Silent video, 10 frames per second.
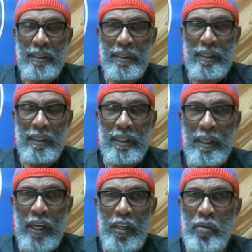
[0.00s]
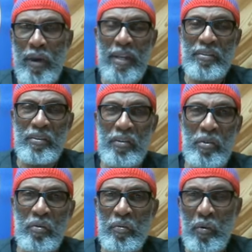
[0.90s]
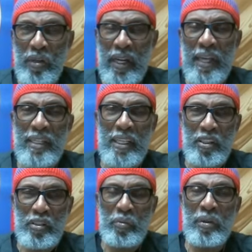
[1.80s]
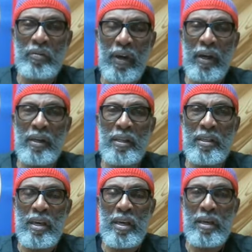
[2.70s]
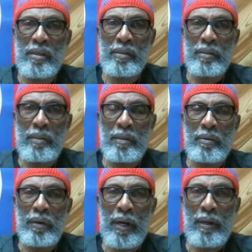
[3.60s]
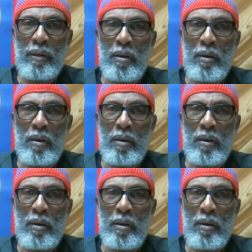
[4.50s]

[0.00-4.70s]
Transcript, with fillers: See, and you add the 604 to that, that's your 2,500 years, right?